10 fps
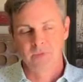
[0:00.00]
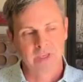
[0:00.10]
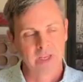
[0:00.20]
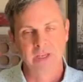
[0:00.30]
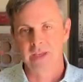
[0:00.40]

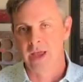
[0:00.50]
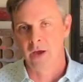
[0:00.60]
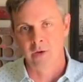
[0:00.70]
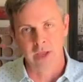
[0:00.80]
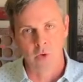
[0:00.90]
getting
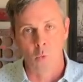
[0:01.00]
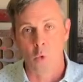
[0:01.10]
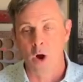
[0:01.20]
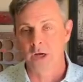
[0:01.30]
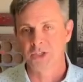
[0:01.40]
down and
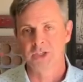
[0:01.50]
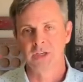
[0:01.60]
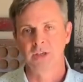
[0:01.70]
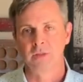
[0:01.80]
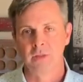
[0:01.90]

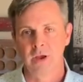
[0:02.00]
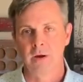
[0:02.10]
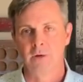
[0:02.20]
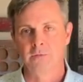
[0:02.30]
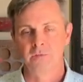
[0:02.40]
washing
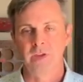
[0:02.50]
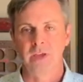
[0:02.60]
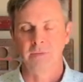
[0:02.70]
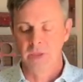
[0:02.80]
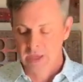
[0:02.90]
their
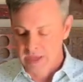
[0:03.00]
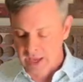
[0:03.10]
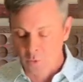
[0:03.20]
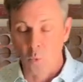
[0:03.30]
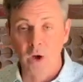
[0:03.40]
feet.
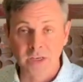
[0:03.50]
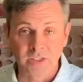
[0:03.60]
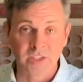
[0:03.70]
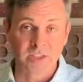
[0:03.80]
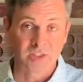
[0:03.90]
And what
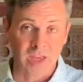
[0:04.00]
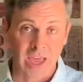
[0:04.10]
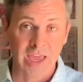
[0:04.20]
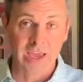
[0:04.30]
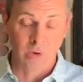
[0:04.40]
does he
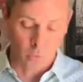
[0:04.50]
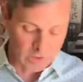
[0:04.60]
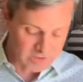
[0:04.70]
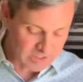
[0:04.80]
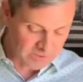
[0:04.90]
say
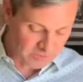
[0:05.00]
once he's